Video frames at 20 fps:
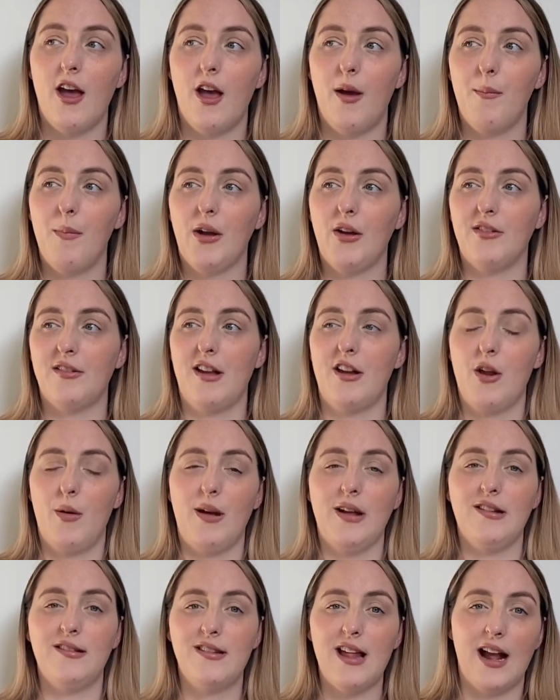because I know
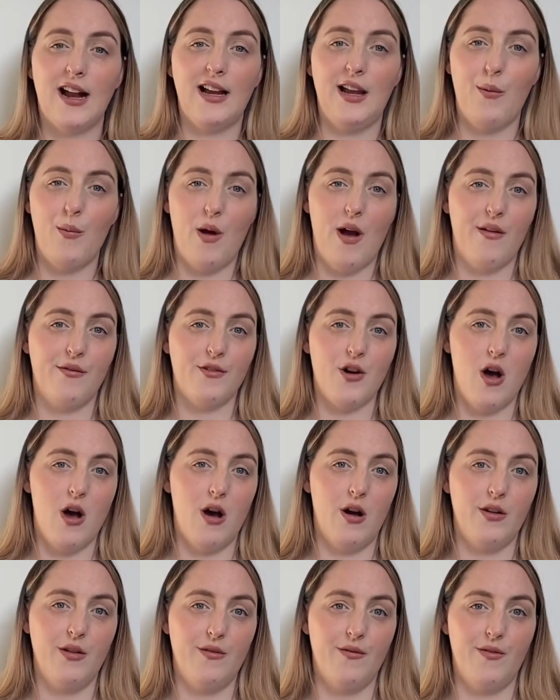exactly what I've got
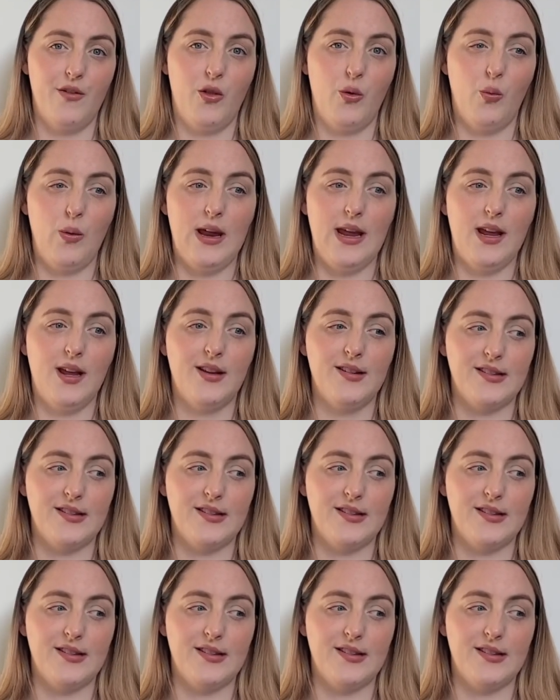on for the week.